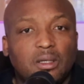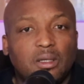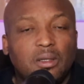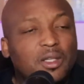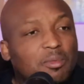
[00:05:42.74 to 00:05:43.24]

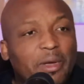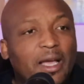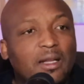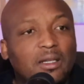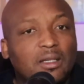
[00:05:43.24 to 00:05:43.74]
This
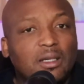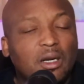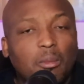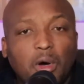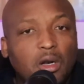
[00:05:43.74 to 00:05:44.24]
man,
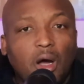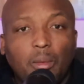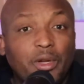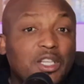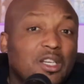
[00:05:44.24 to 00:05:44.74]
Ahmaud
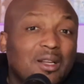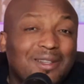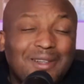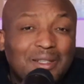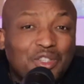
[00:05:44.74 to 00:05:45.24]
Arbery, did not
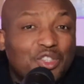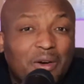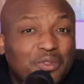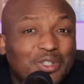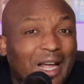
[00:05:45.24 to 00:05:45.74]
deserve
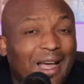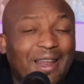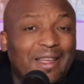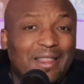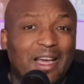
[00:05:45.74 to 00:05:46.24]
to die
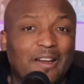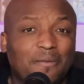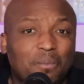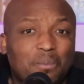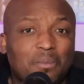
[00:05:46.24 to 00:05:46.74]
like that.
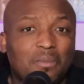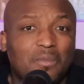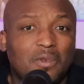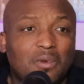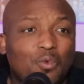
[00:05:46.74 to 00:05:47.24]

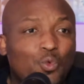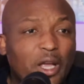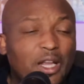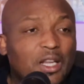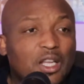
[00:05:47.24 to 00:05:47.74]

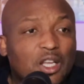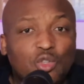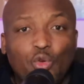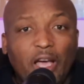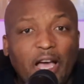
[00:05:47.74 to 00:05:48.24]
When
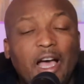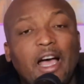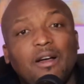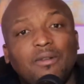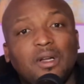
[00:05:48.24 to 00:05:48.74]
you
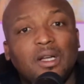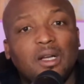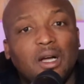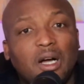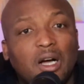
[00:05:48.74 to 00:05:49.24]
have
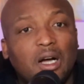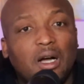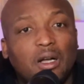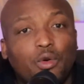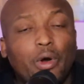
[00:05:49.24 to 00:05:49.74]

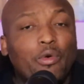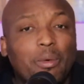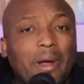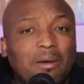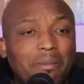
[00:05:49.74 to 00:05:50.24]
Gregory
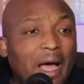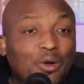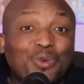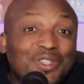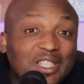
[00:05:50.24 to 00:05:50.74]

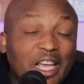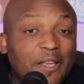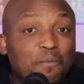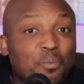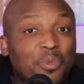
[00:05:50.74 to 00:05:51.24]
McMichael
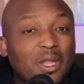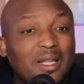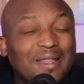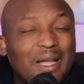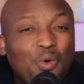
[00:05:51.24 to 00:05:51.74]
saying,
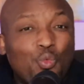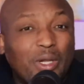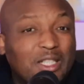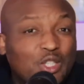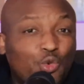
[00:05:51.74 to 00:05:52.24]
"We
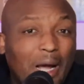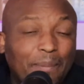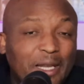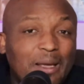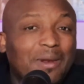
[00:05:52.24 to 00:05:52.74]

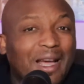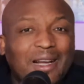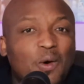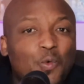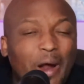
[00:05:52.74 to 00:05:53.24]
trapped him like
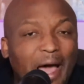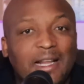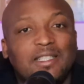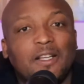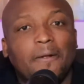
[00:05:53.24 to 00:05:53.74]
a rat."